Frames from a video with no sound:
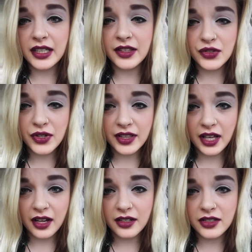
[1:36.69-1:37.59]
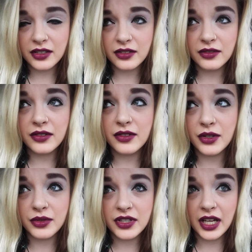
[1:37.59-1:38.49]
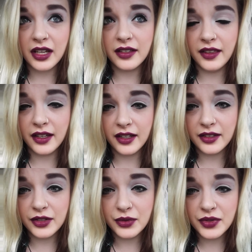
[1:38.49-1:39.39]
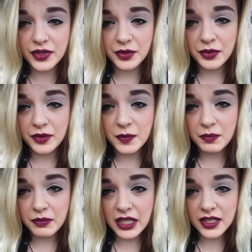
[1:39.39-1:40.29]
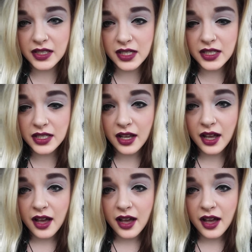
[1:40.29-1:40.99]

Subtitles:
in the dreadlock to crochet in the loose pieces.